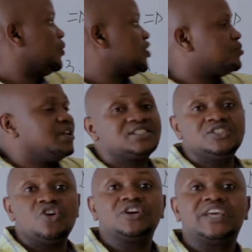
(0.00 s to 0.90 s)
which means
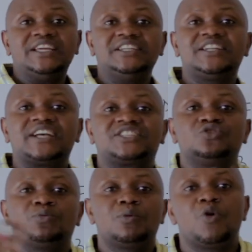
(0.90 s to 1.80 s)
no gain. Nta
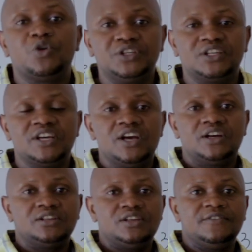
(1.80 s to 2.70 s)
kintu ubonye.
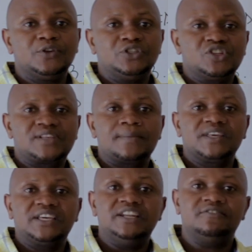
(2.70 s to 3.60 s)
If you do
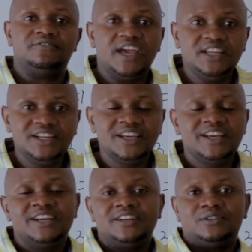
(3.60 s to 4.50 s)
something in vain,
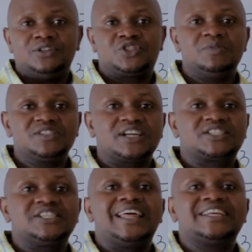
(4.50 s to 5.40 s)
it means
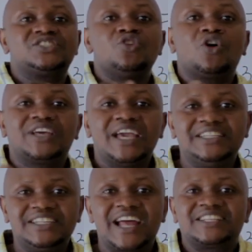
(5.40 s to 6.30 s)
that there is no
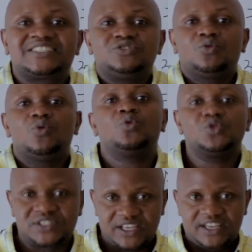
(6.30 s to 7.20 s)
gain. Nta kintu
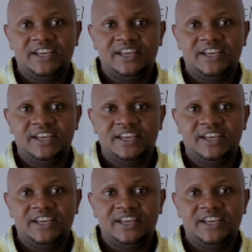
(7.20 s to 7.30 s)
wungutse.